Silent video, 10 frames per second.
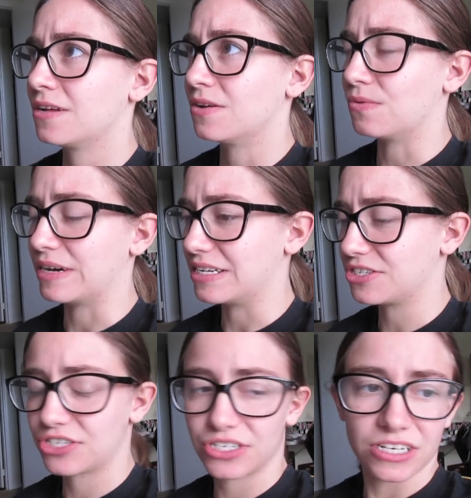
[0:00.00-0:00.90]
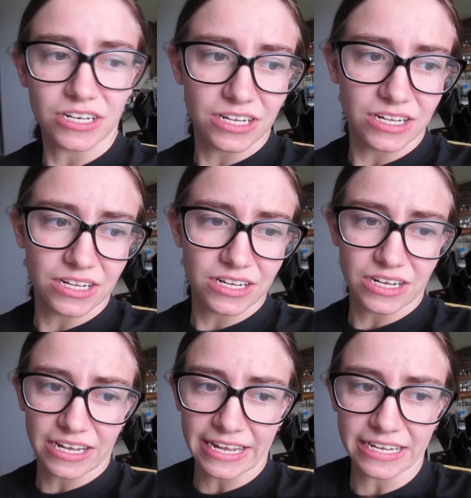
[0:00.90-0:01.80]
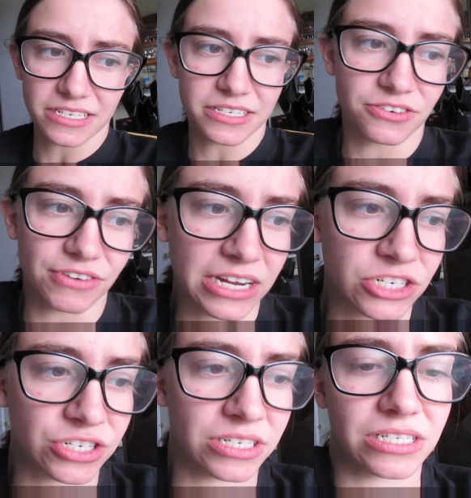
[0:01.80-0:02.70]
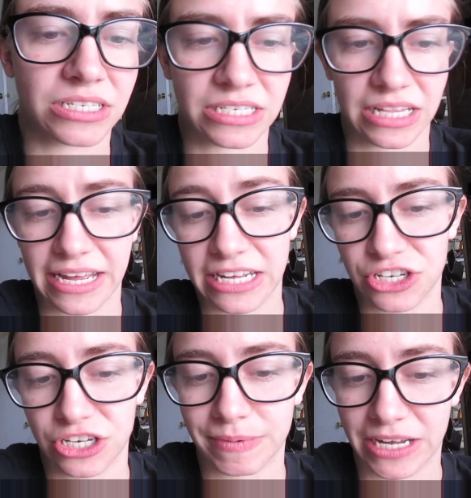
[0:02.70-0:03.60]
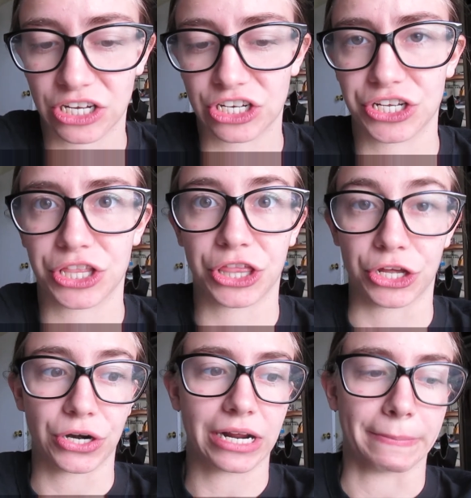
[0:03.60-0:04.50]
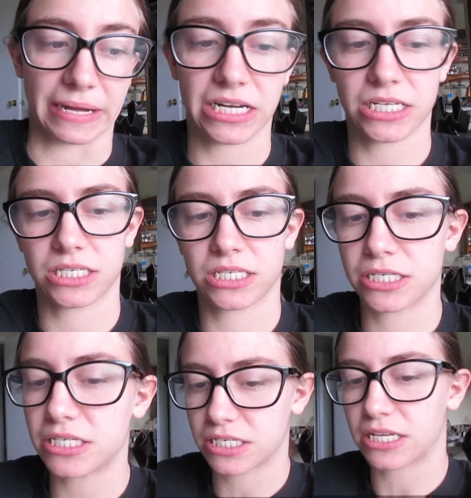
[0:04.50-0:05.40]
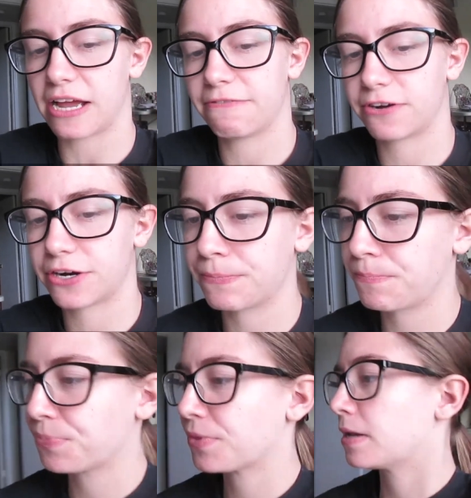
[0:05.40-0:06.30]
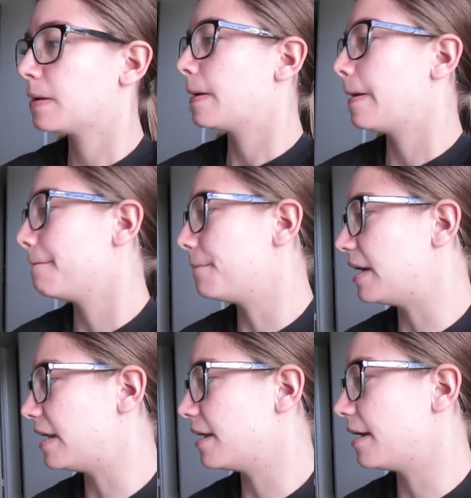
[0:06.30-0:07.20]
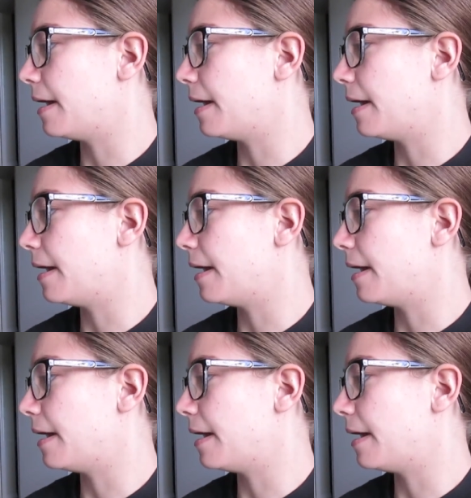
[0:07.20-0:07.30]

which his directions, like, it took me a good 30 minutes to decipher. But